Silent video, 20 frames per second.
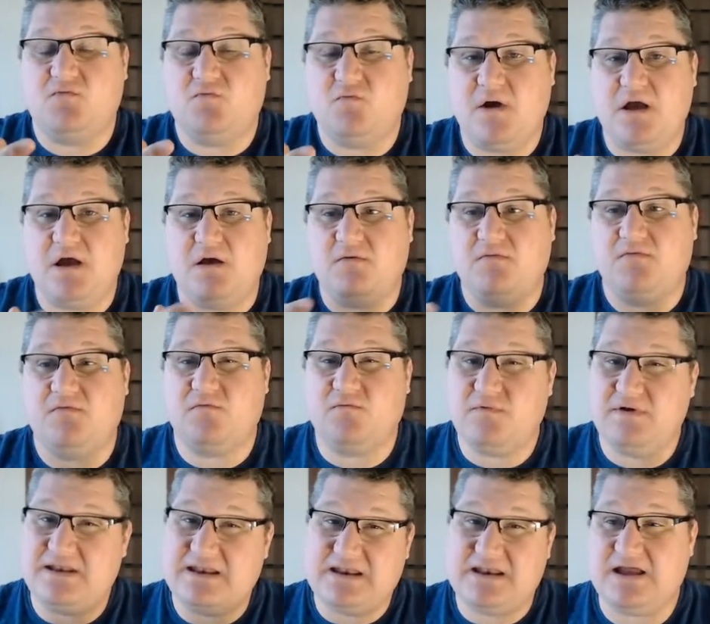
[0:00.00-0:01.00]
Well,
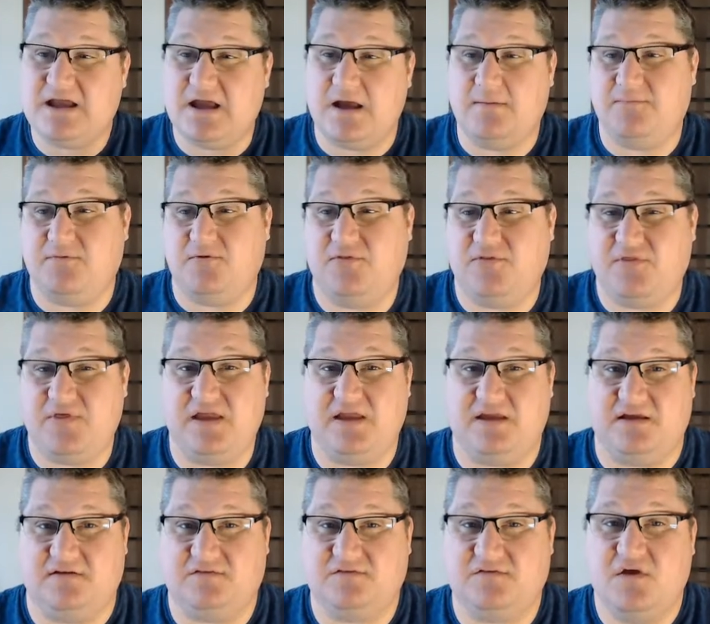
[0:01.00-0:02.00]
we need a couple
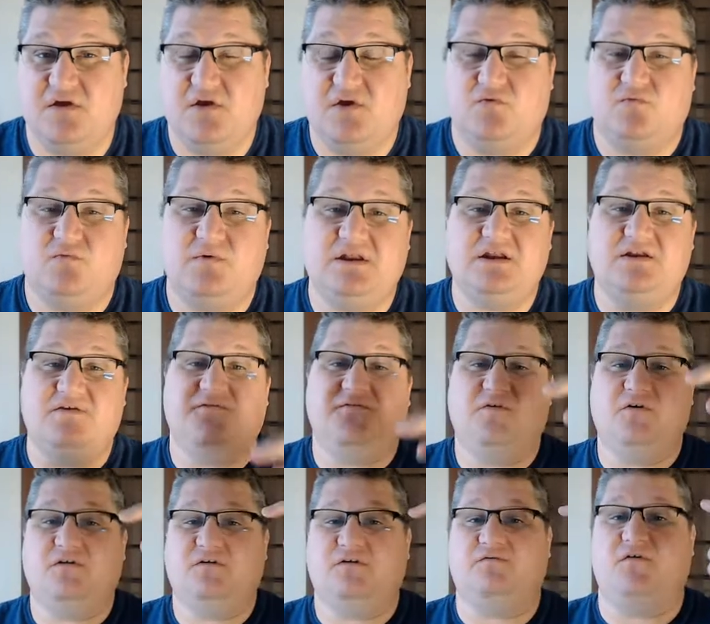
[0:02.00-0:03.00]
things. We need to
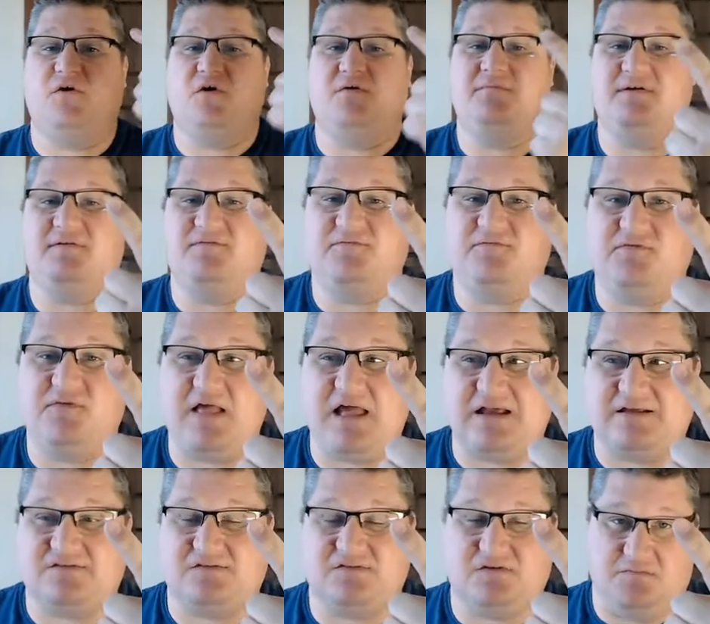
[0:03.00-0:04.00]
first of all be
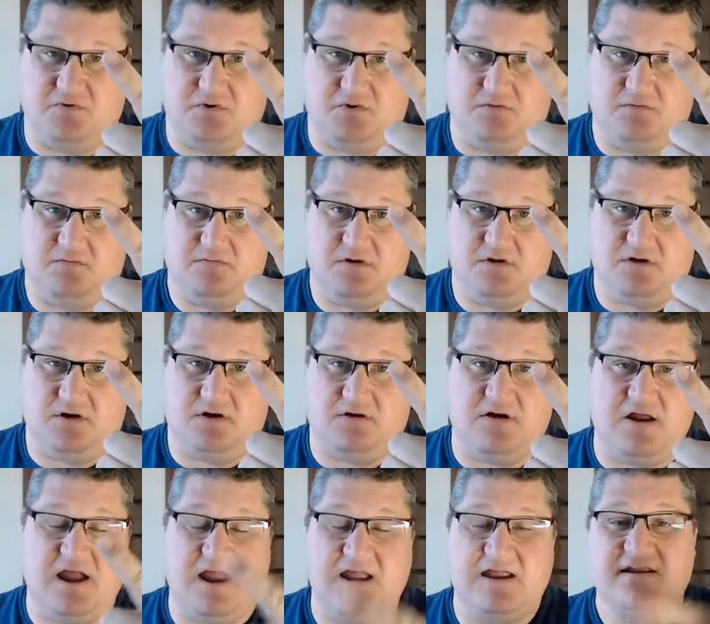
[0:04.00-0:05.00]
flexible, all
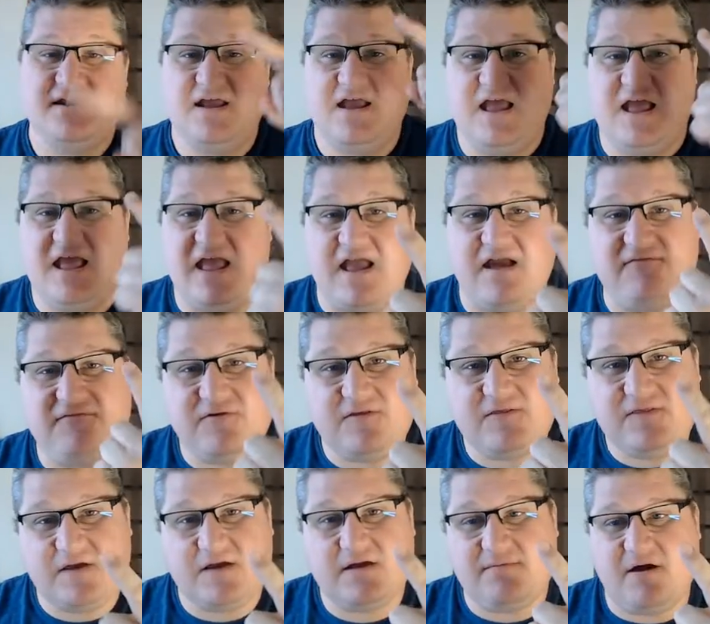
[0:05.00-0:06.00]
right?
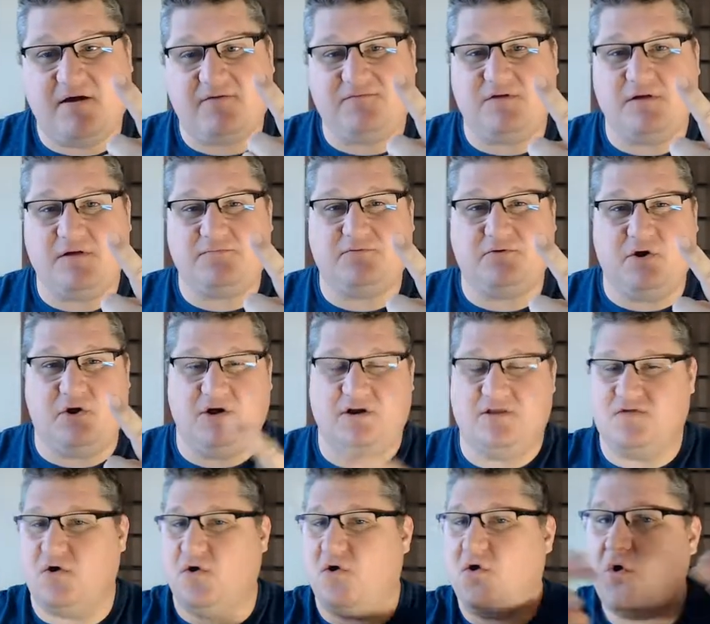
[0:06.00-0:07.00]
Everything about Flip
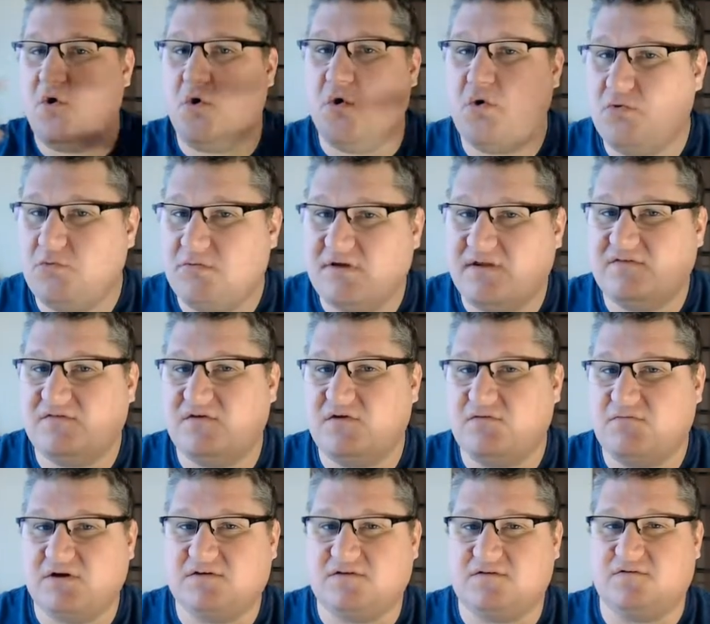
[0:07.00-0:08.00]
Learning, the whole reason
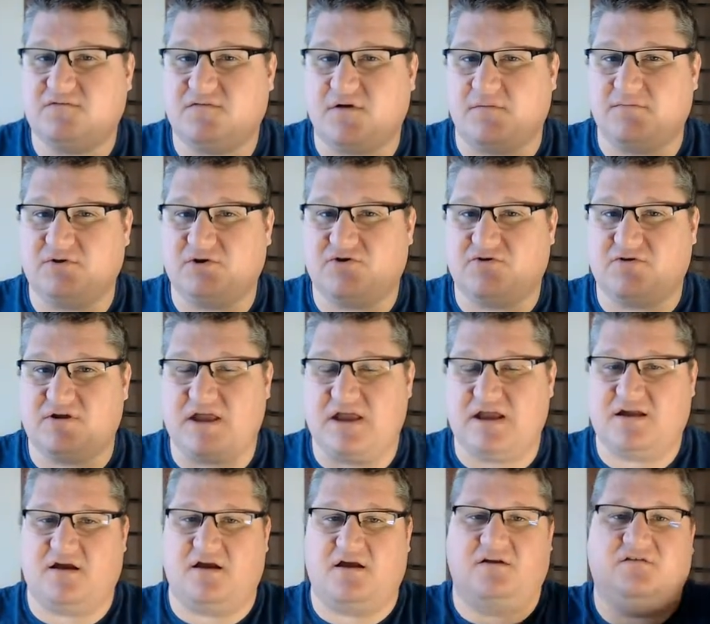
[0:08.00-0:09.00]
you went to the trouble to
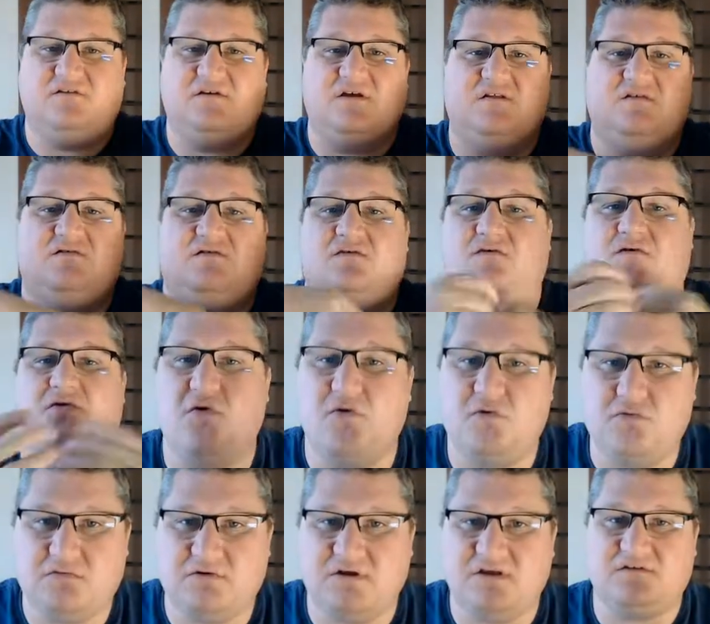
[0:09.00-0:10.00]
create content, the
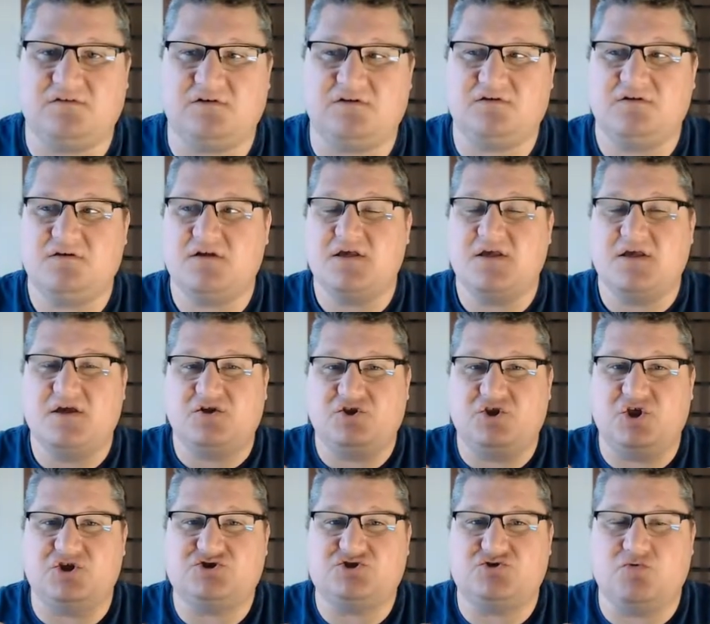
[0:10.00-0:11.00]
whole reason
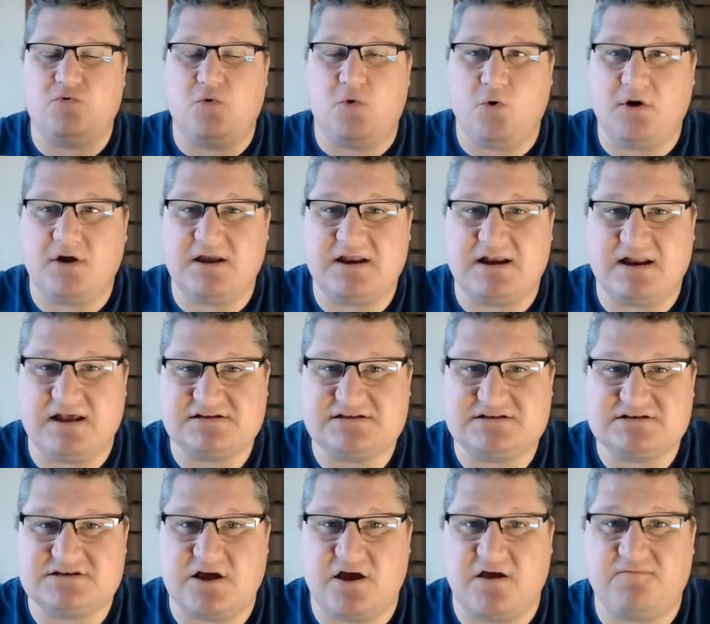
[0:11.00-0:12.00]
that you
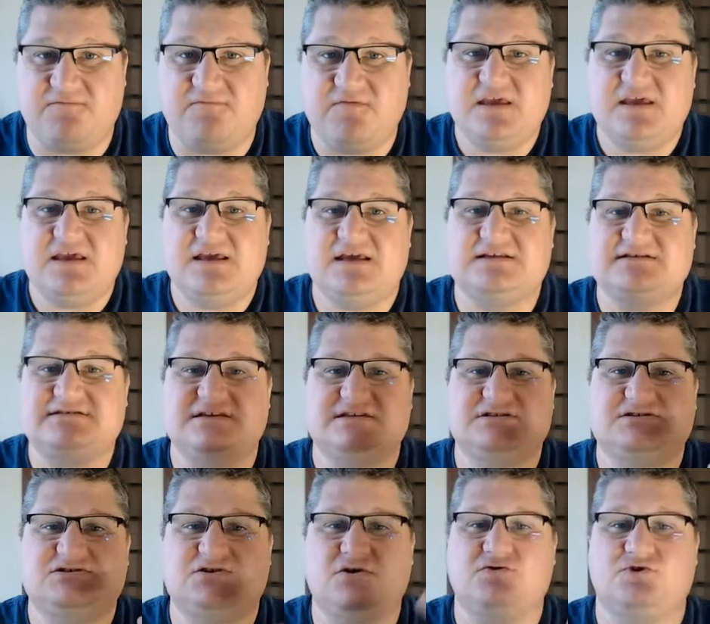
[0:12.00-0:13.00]
organize stuff is
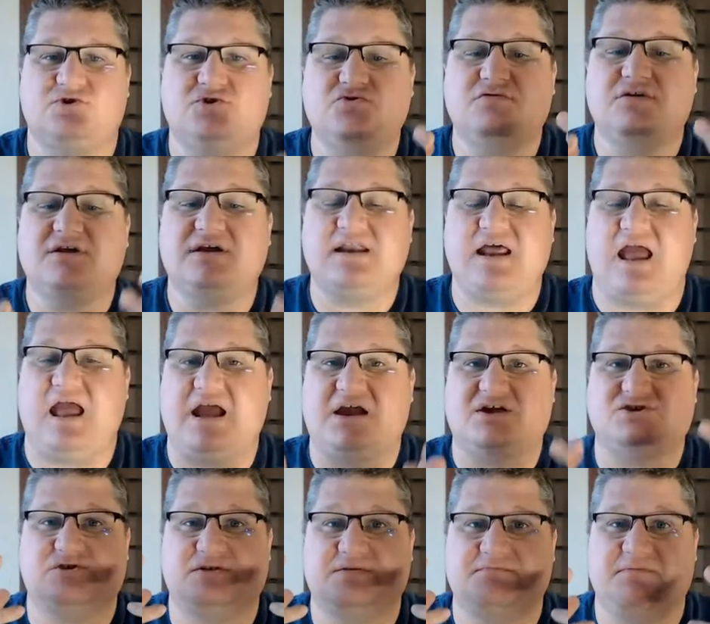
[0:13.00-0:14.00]
that so you can
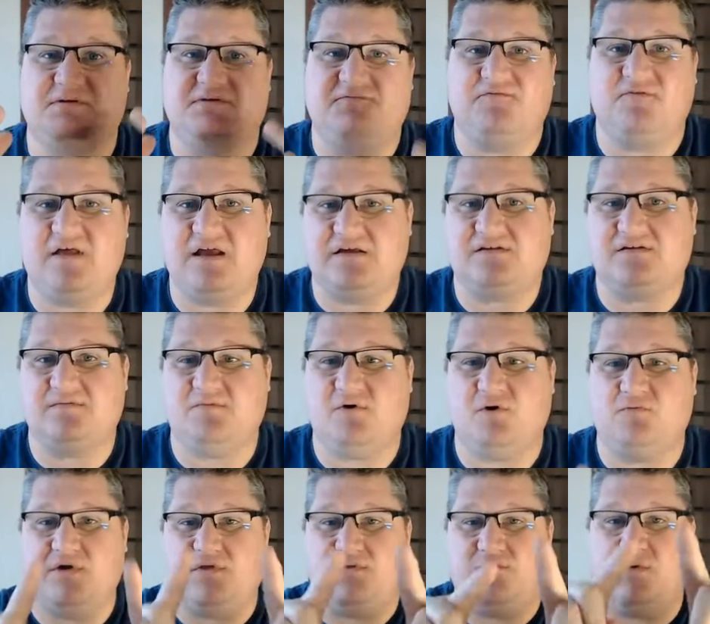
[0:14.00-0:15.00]
actually be
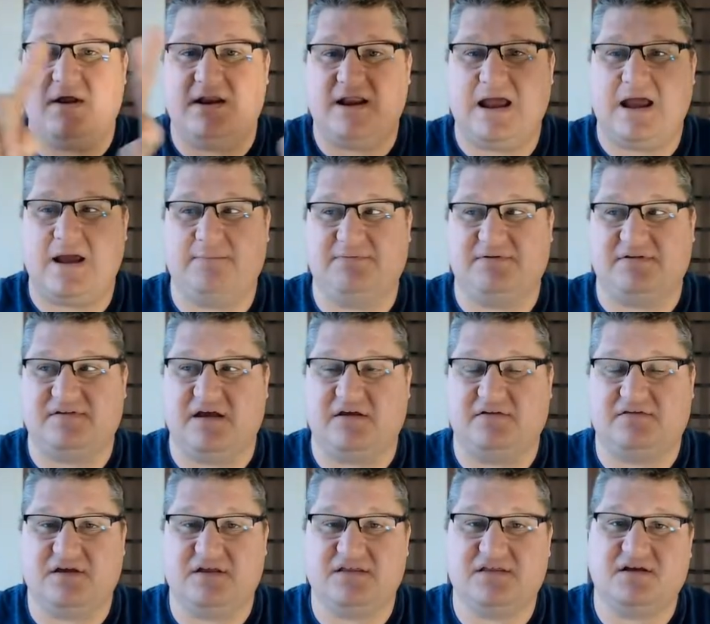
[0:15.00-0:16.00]
flexible with what happens
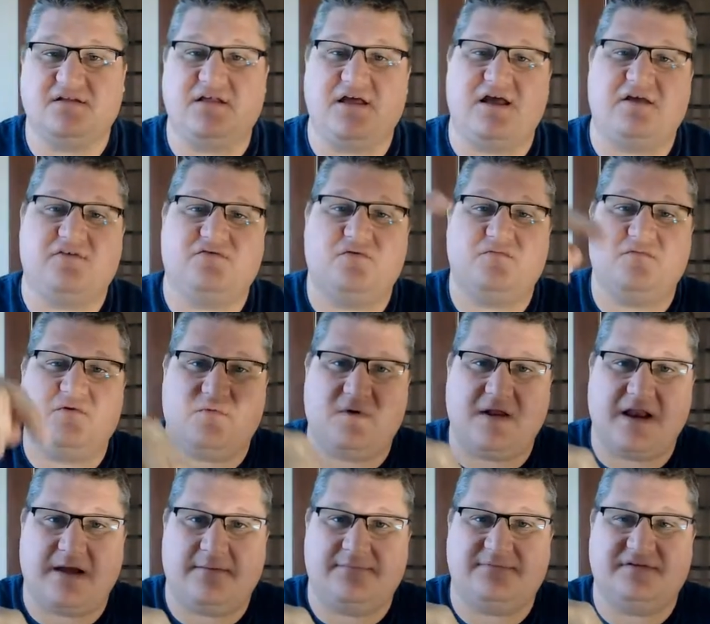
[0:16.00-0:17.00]
outside the classroom and
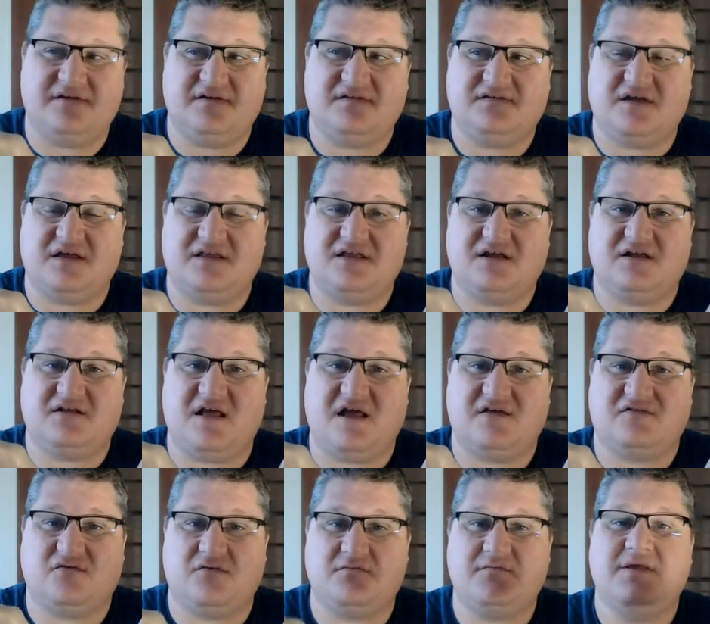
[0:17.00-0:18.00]
what happens inside the
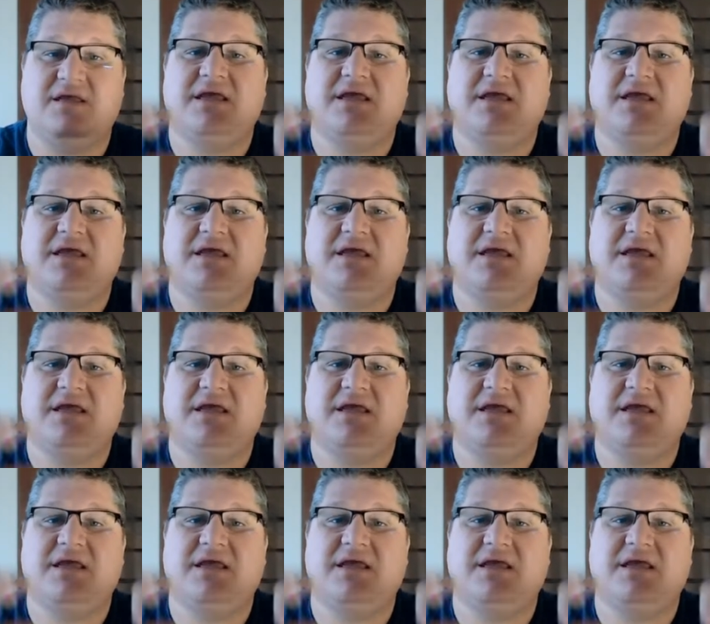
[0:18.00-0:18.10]
classroom